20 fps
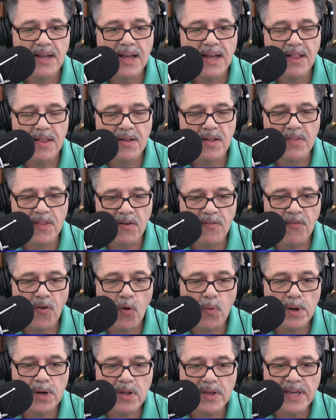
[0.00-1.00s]
the
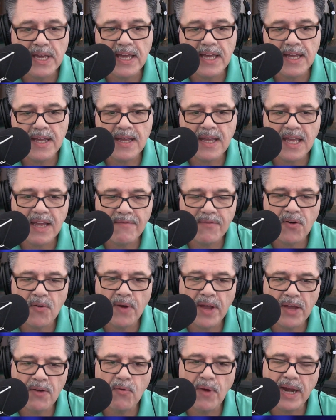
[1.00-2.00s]
forward looking
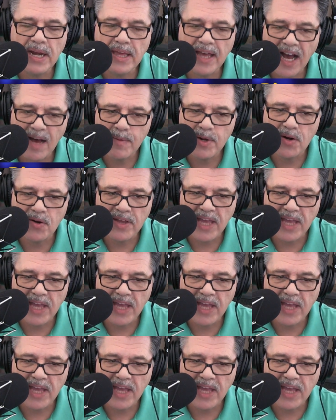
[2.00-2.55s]
infrared radiometer